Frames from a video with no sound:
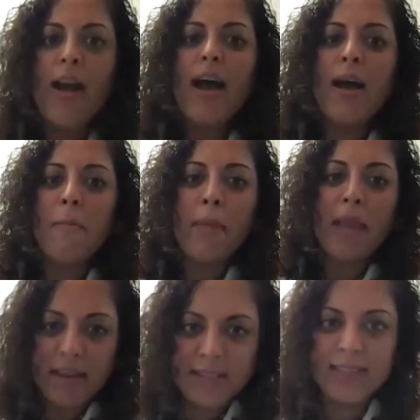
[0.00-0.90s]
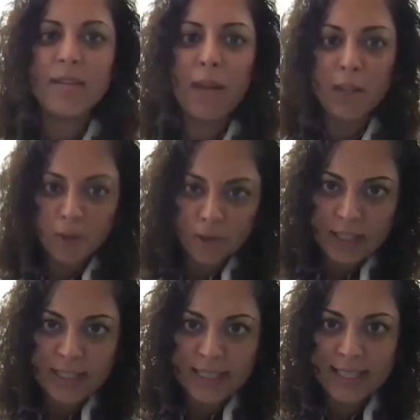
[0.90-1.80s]
maintenance to make sure
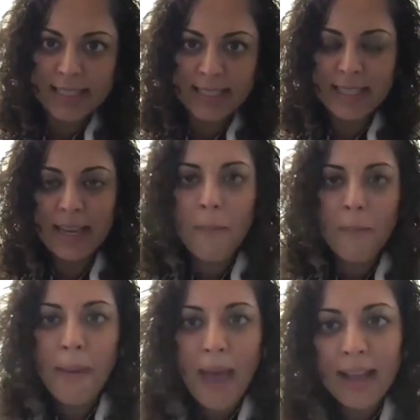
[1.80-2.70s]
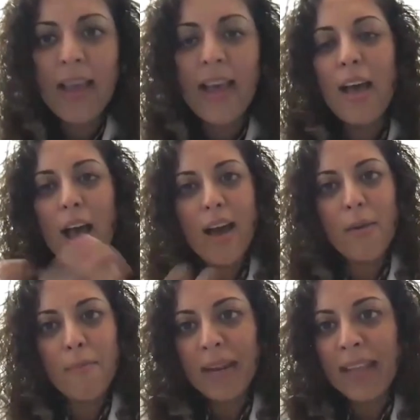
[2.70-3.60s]
the disease doesn't come back.
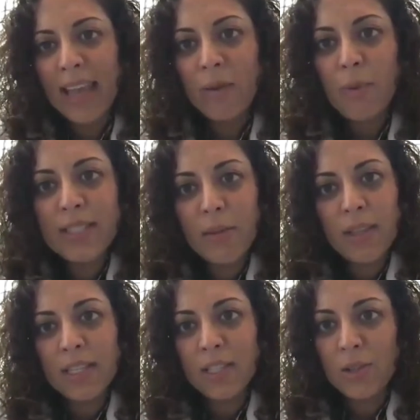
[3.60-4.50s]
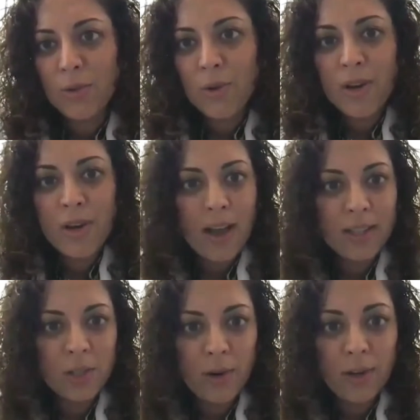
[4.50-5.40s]
But again, with some of these newer
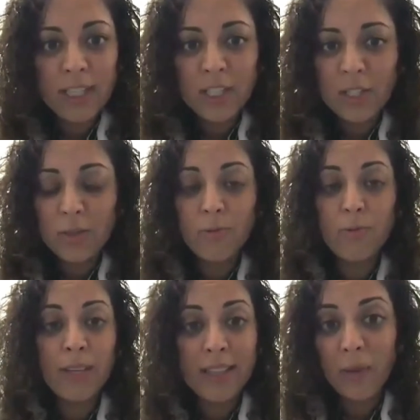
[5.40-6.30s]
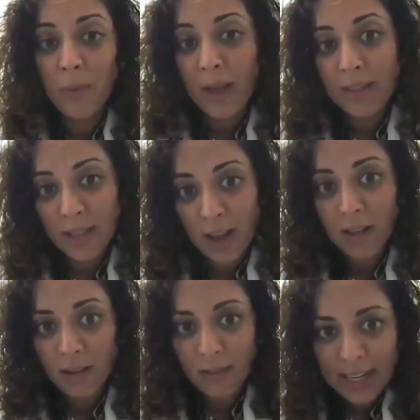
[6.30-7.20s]
non-steroidal agents are really well
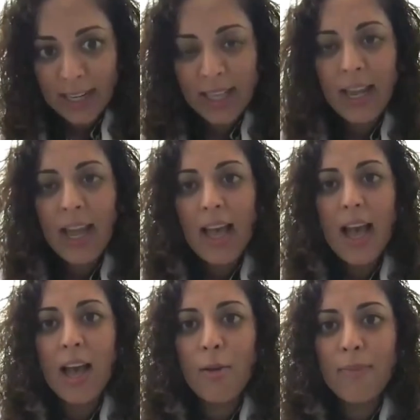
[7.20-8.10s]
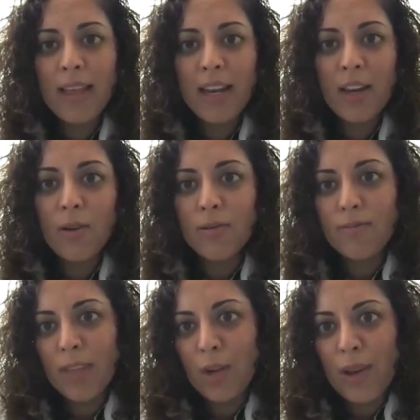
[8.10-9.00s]
tolerated, that
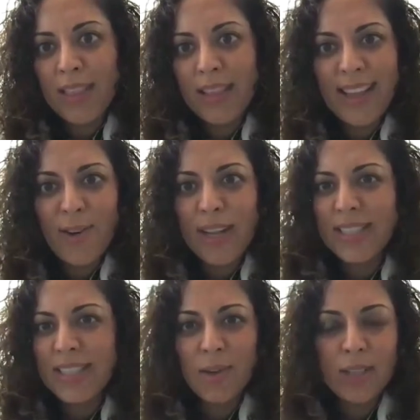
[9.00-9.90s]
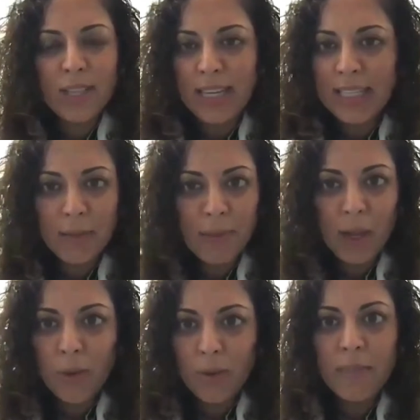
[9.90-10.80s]
I think they don't necessarily need to
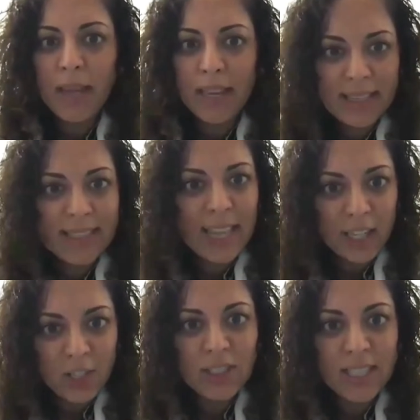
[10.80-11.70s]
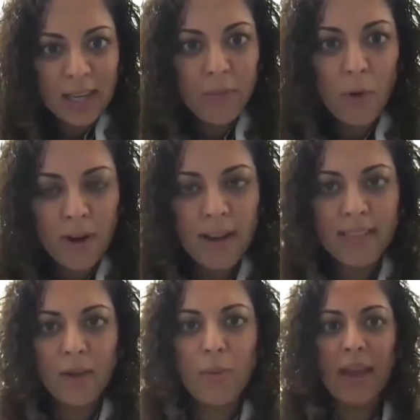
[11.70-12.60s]
be only maintenance agents anymore. I
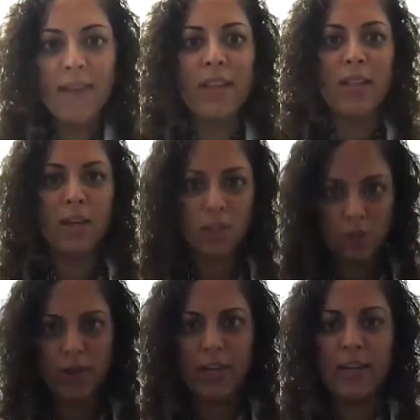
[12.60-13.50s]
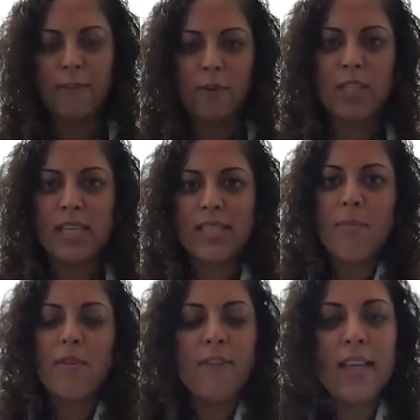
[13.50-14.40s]
think we have the luxury of using
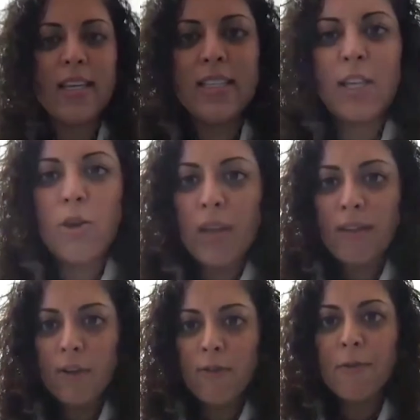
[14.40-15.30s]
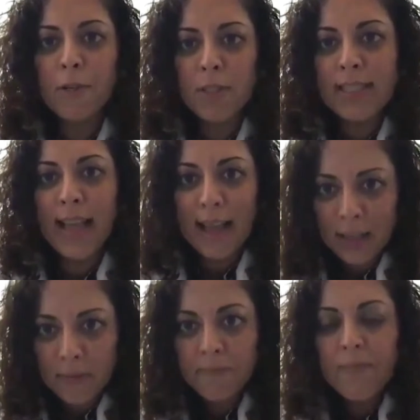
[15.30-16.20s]
some of these, even first
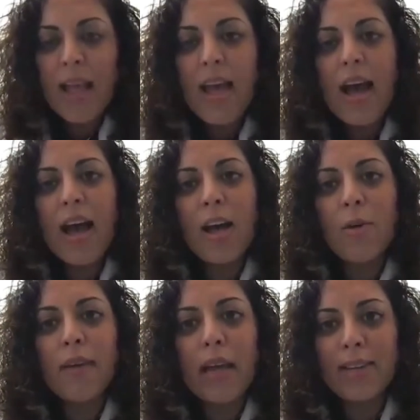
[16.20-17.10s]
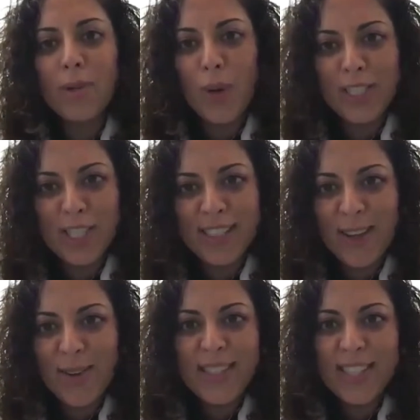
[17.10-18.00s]
line. Question
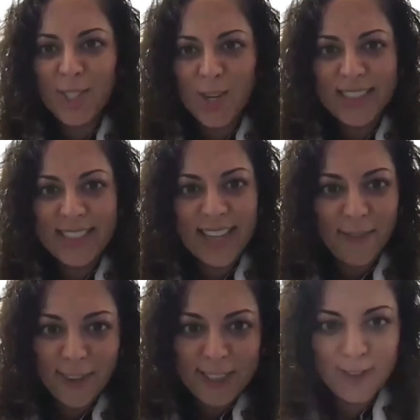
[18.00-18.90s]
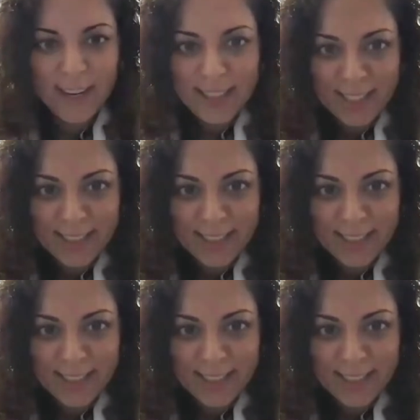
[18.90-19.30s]
is always insurance coverage, right? These